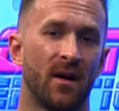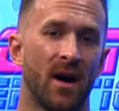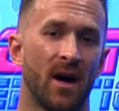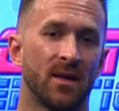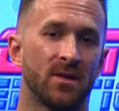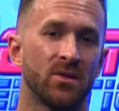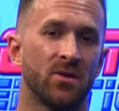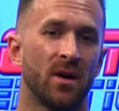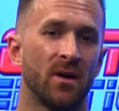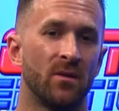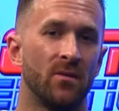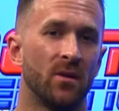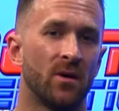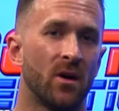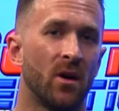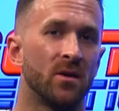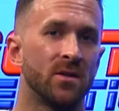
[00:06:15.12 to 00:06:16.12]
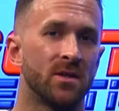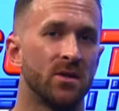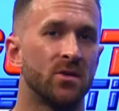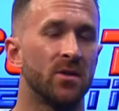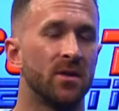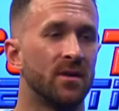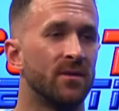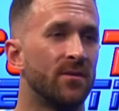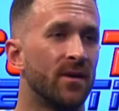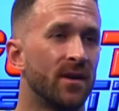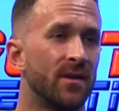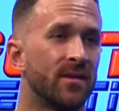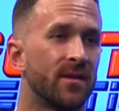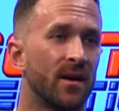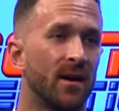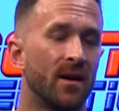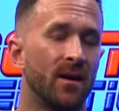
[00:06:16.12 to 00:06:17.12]
I struggle closer to the
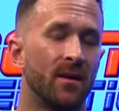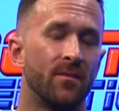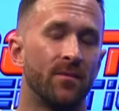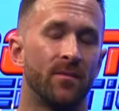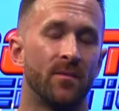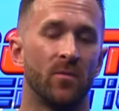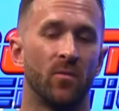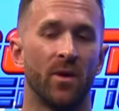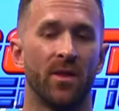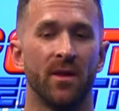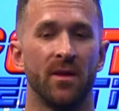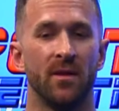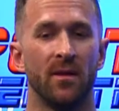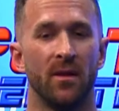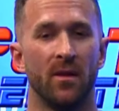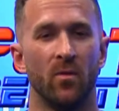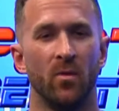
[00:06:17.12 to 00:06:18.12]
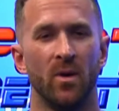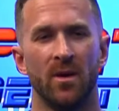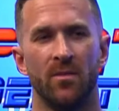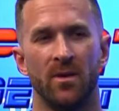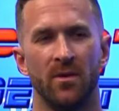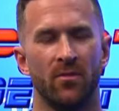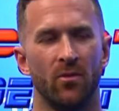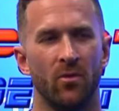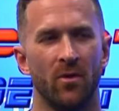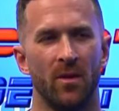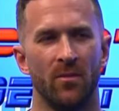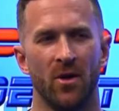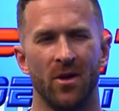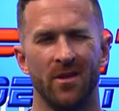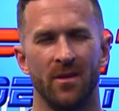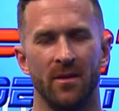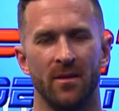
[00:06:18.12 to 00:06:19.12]
event. Within the week before, I'm
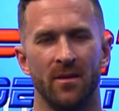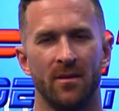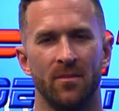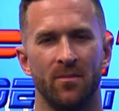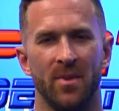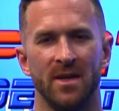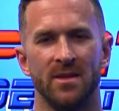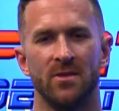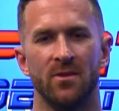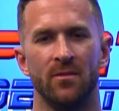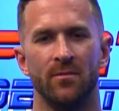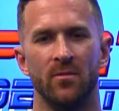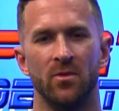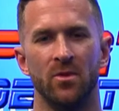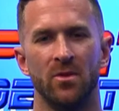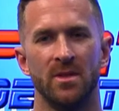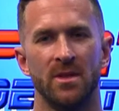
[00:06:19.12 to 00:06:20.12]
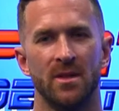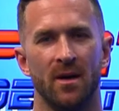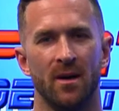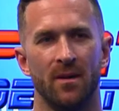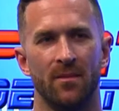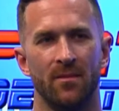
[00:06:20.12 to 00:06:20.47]
not in the best of moods.